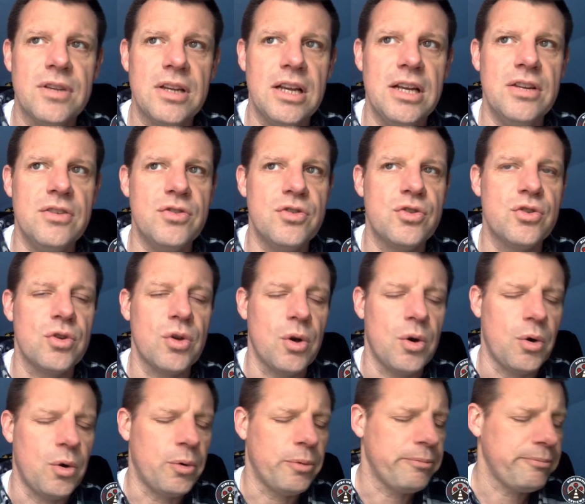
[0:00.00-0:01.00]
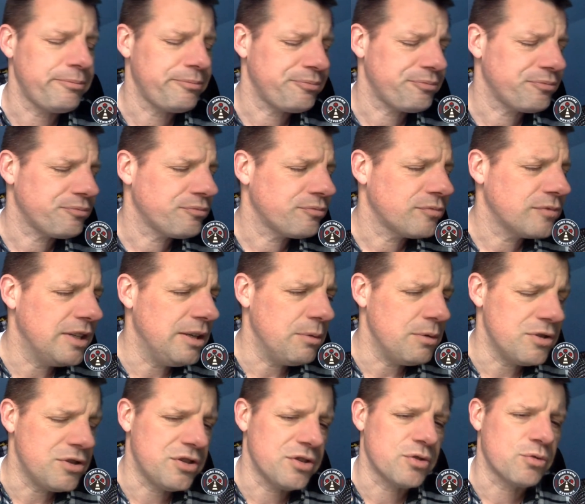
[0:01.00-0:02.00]
And so it
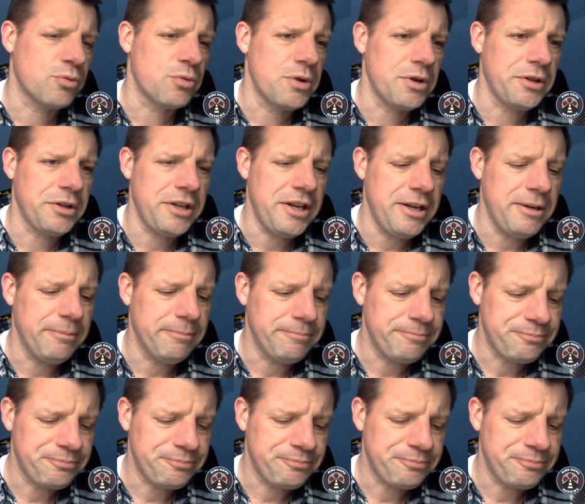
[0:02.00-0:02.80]
was really